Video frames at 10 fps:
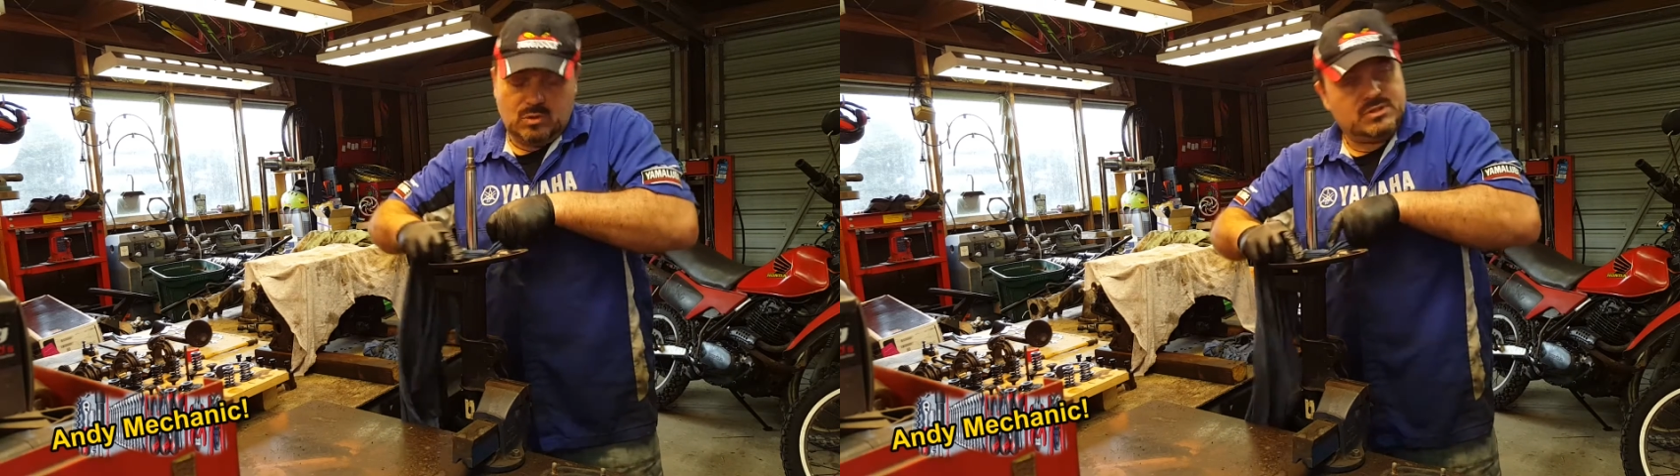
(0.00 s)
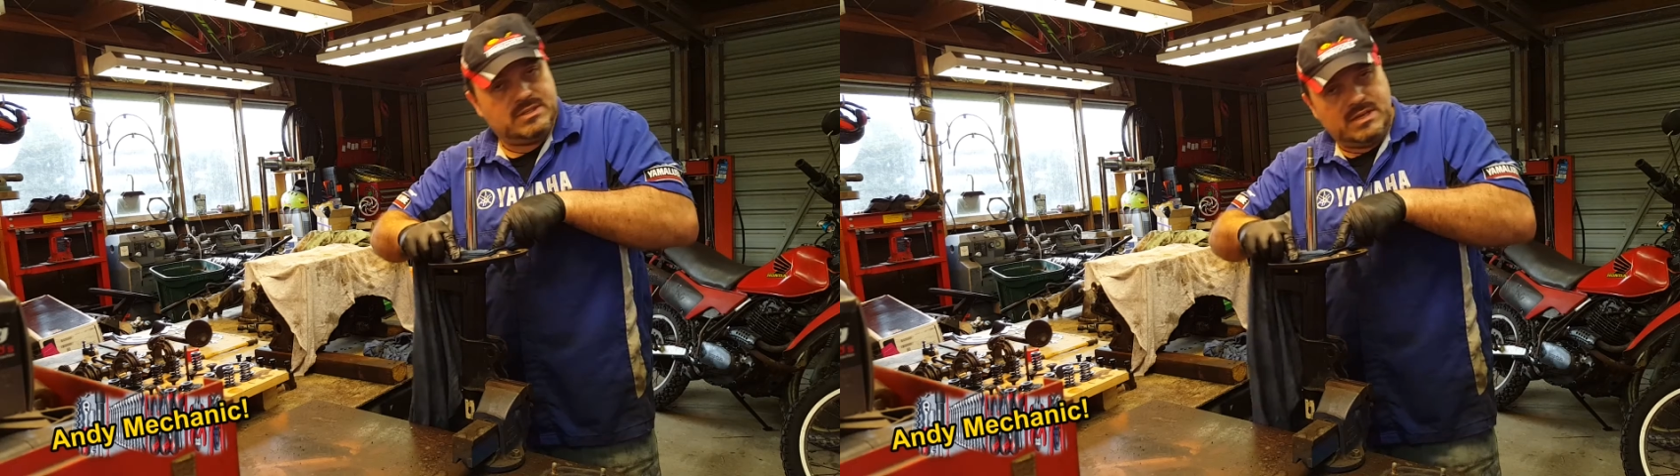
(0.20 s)

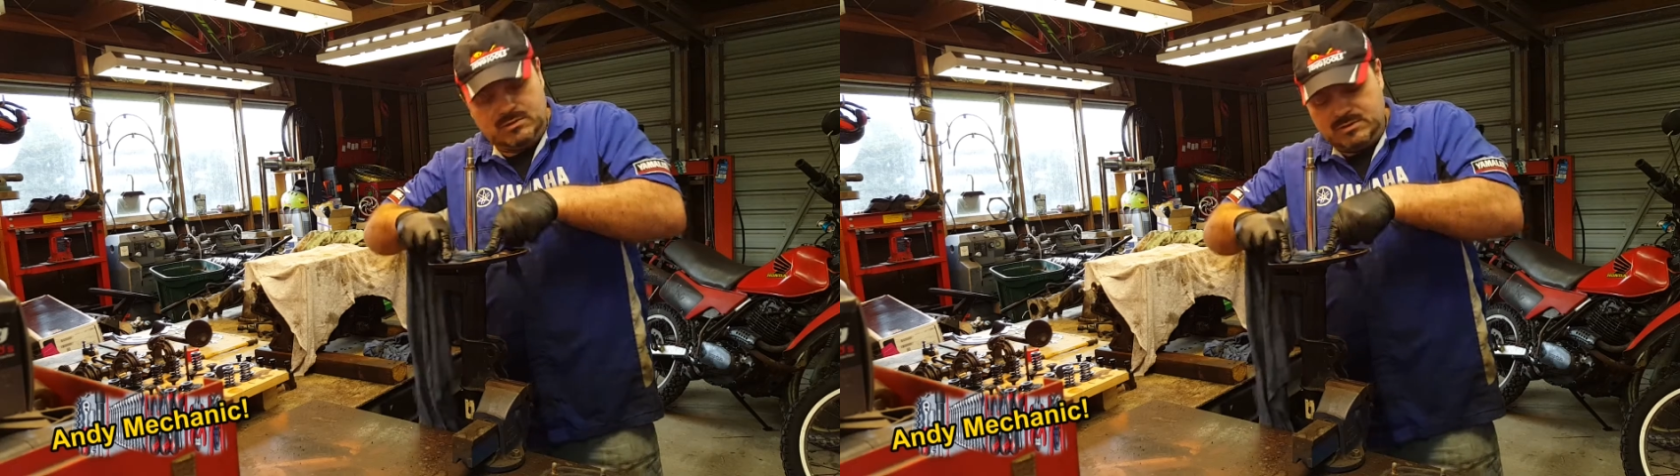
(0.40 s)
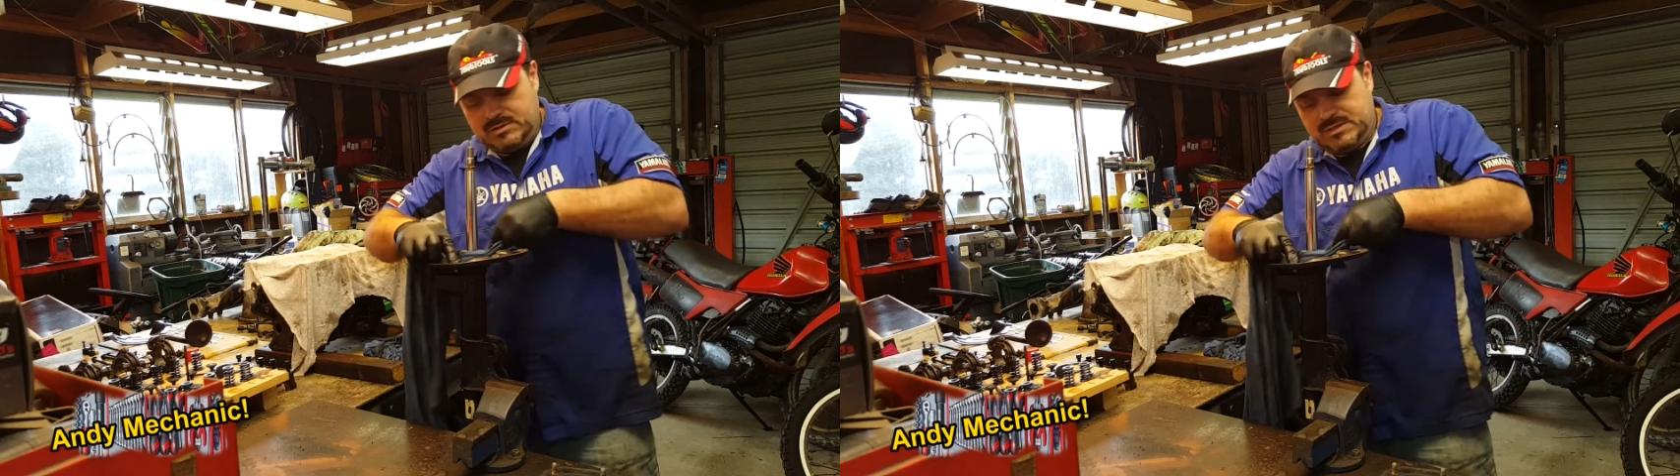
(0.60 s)
all
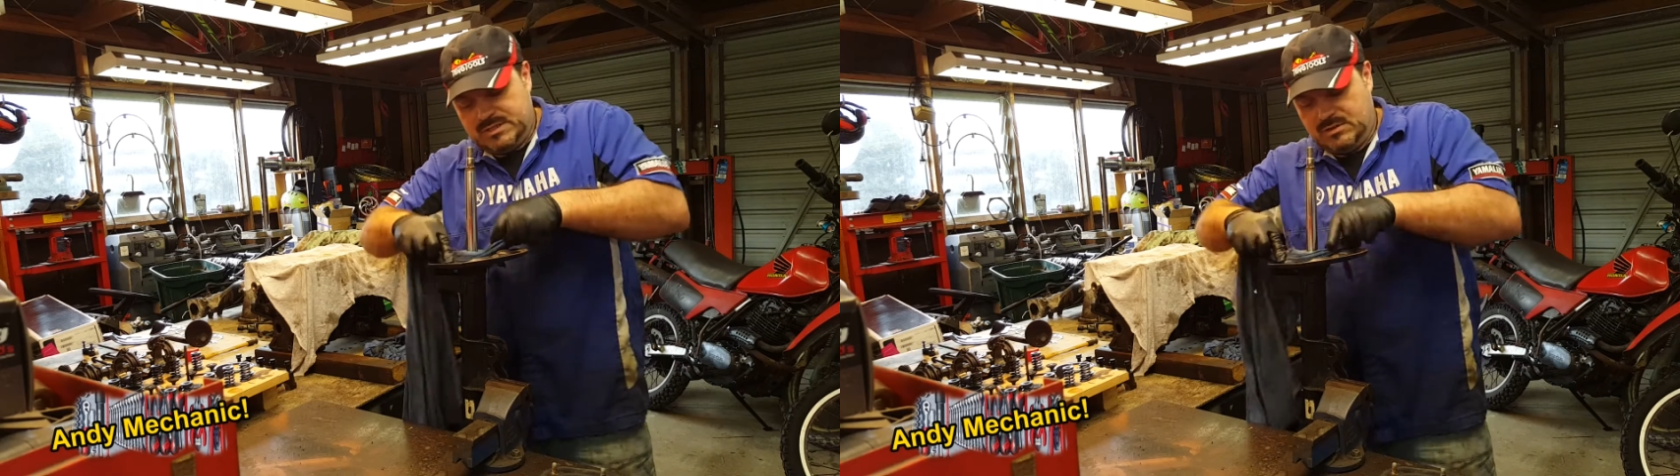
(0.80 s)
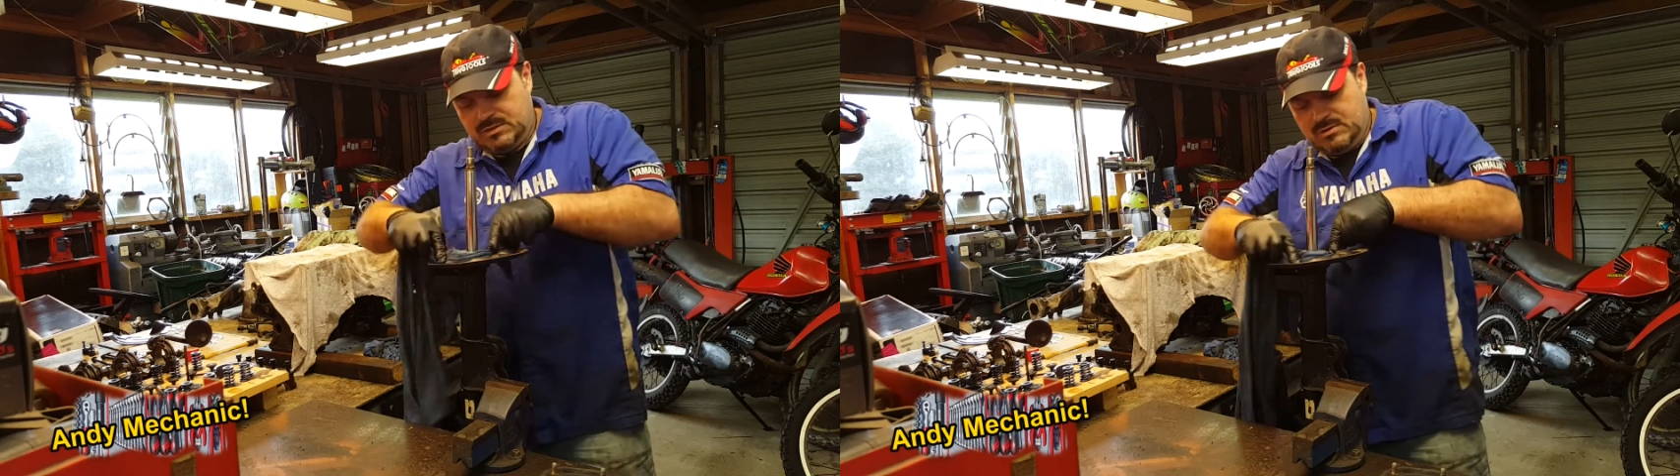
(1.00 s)
sealed. They're a
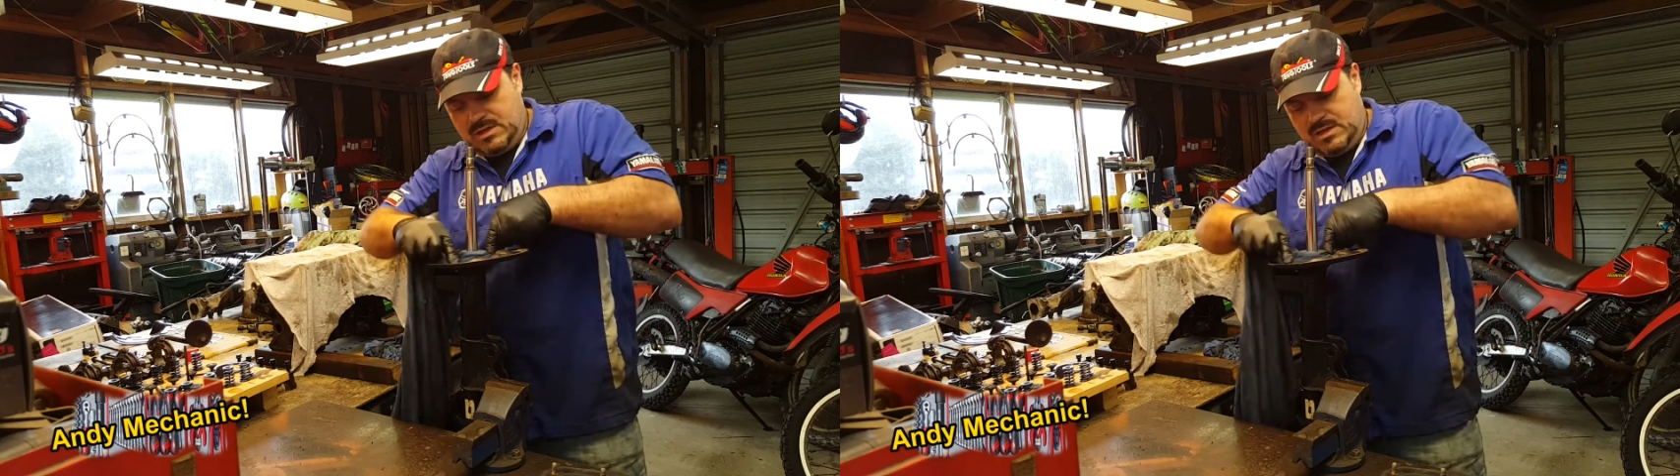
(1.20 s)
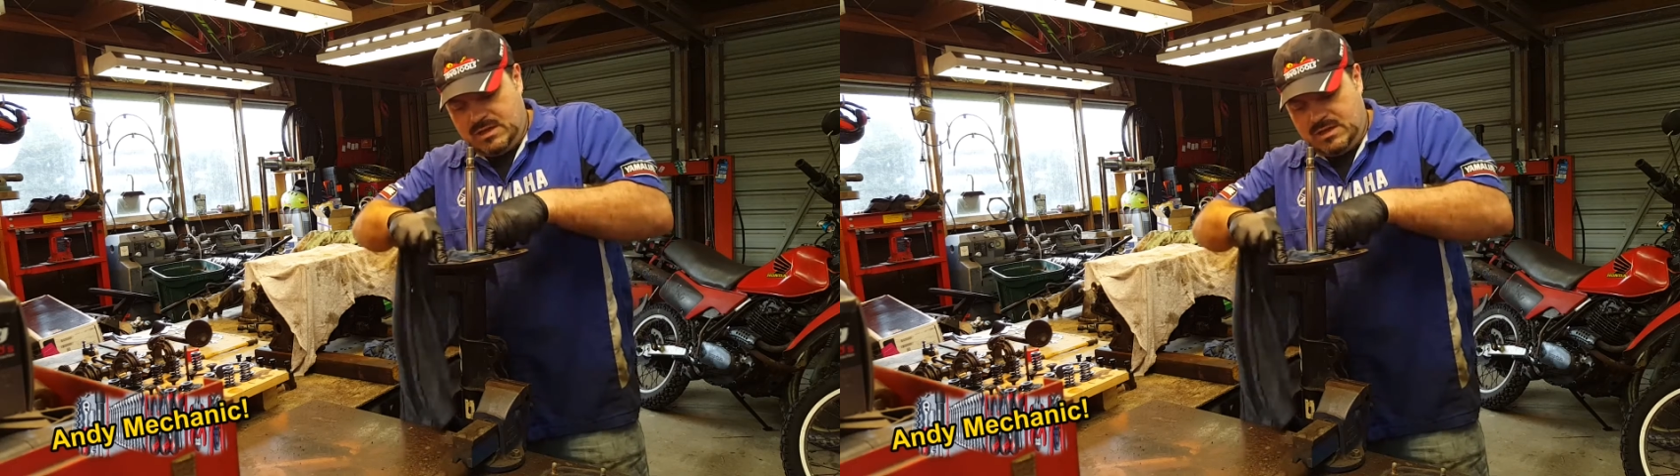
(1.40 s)
sealed unit.